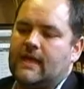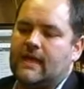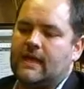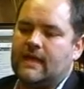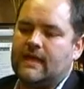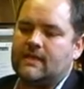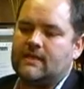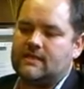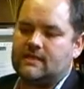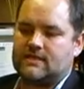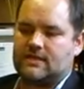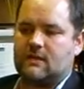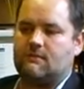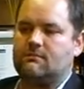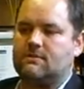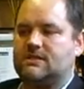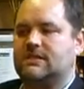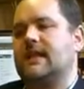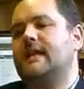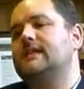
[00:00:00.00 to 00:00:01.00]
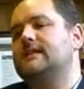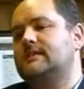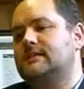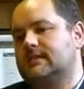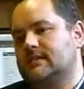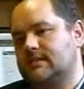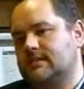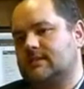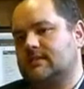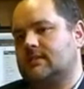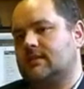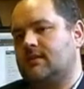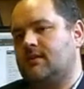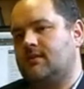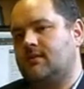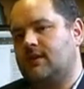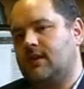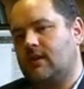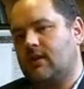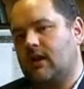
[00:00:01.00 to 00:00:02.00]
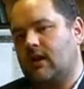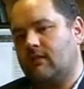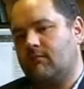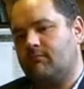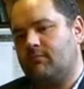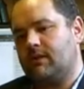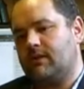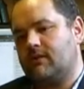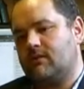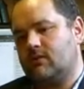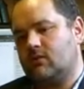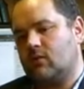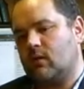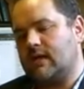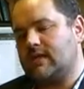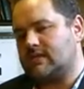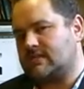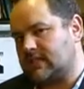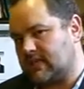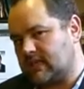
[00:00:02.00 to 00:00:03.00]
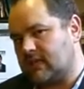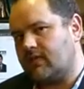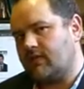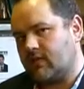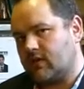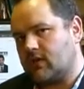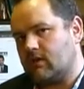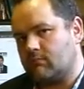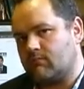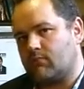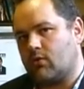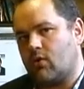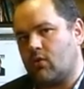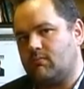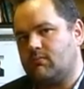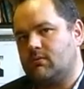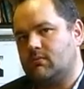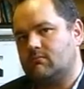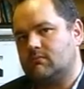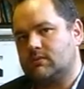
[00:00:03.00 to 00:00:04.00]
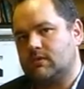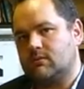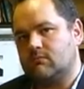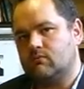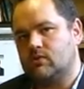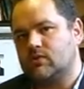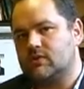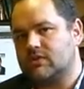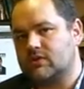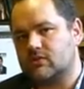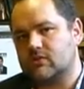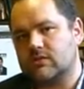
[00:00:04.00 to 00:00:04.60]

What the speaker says: in some senses, there have been quite significant problems in musical